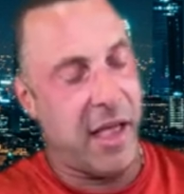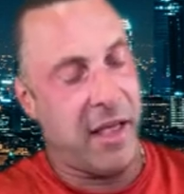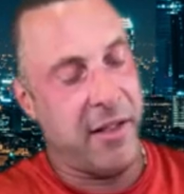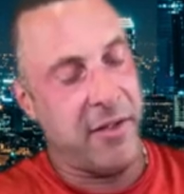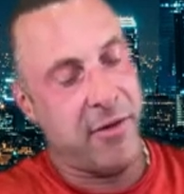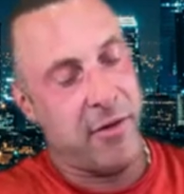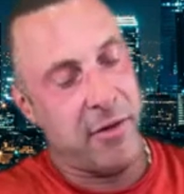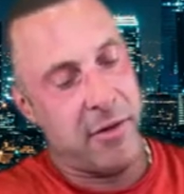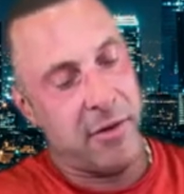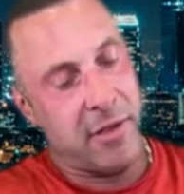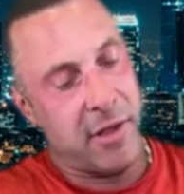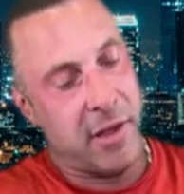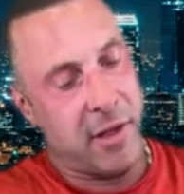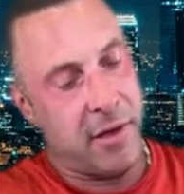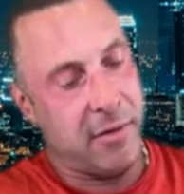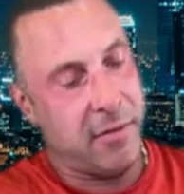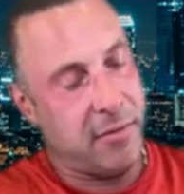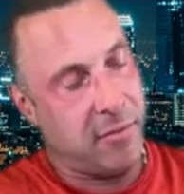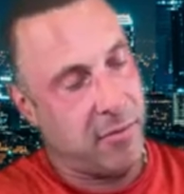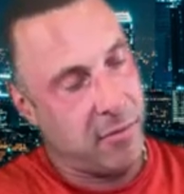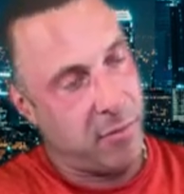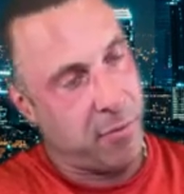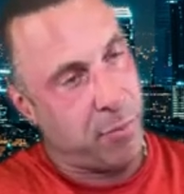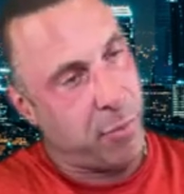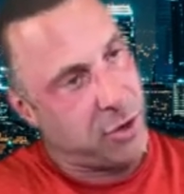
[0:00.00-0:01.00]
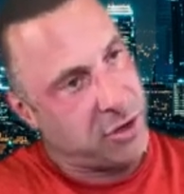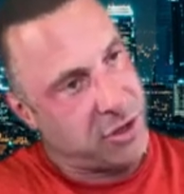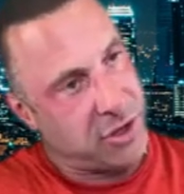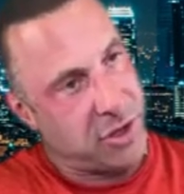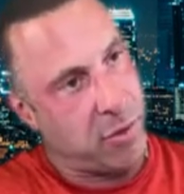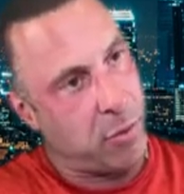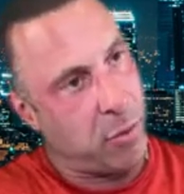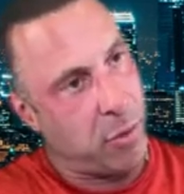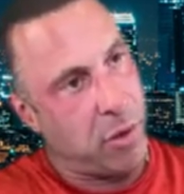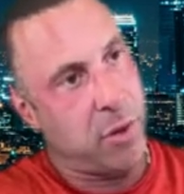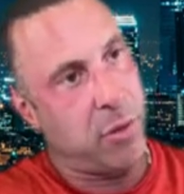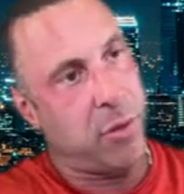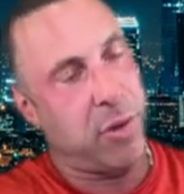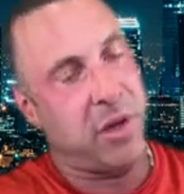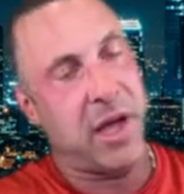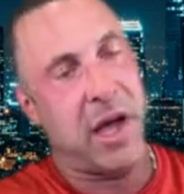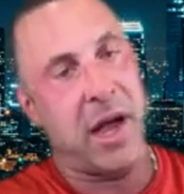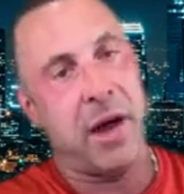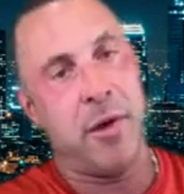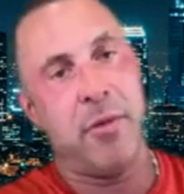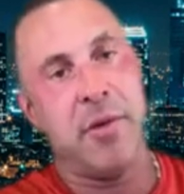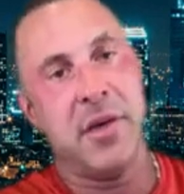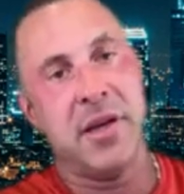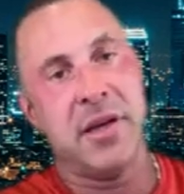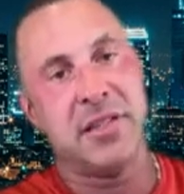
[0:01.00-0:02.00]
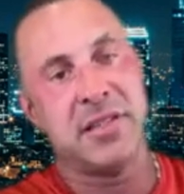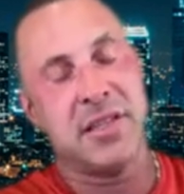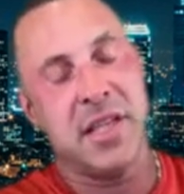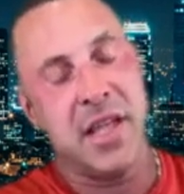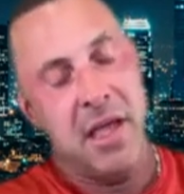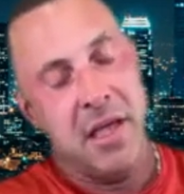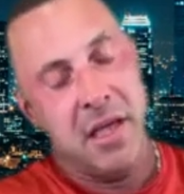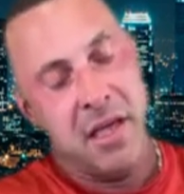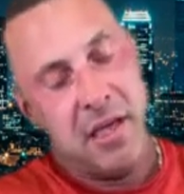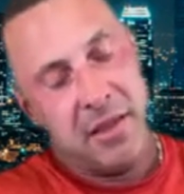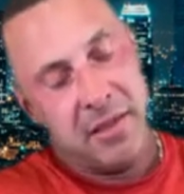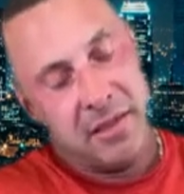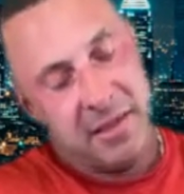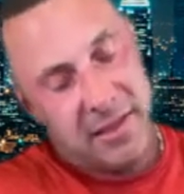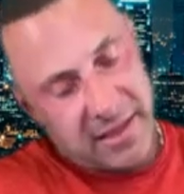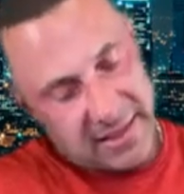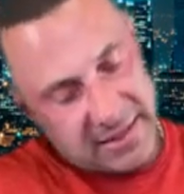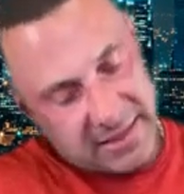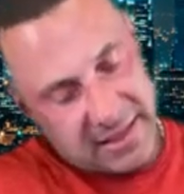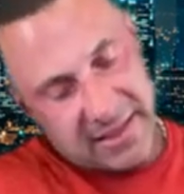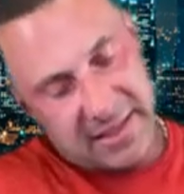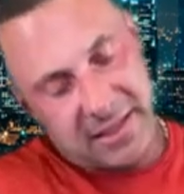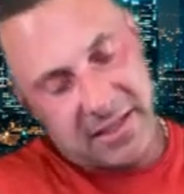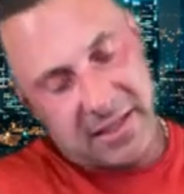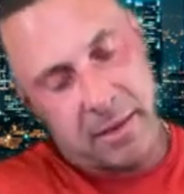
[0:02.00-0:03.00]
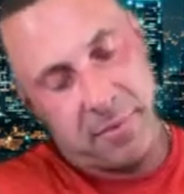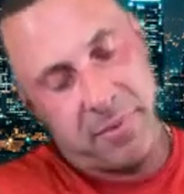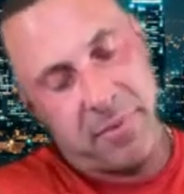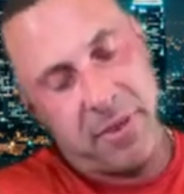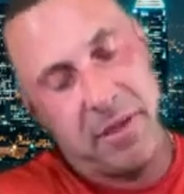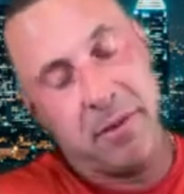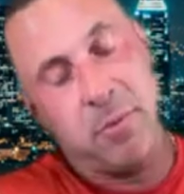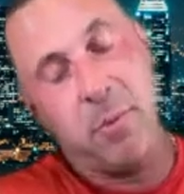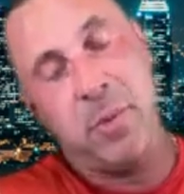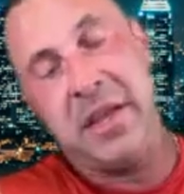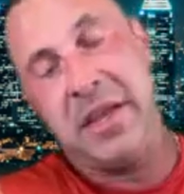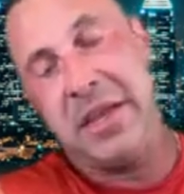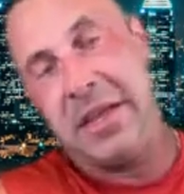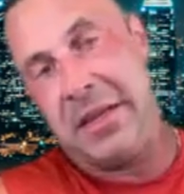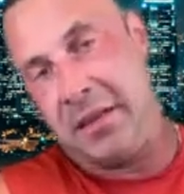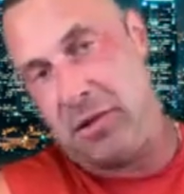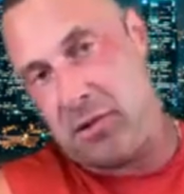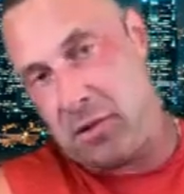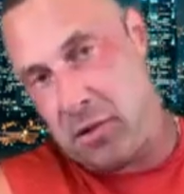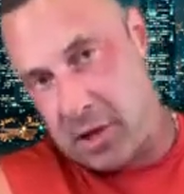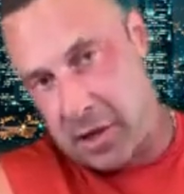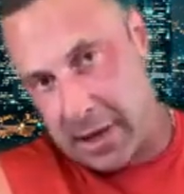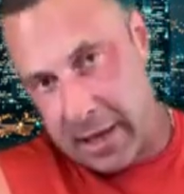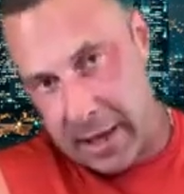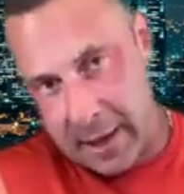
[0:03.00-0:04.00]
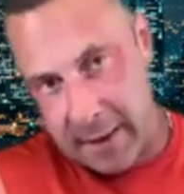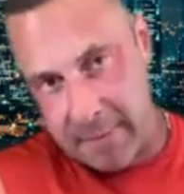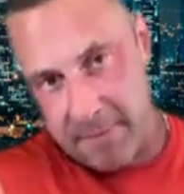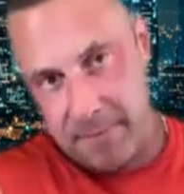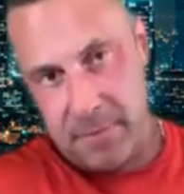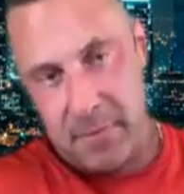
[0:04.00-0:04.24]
cancer that put you at really, really high risk, this is something we need to look at.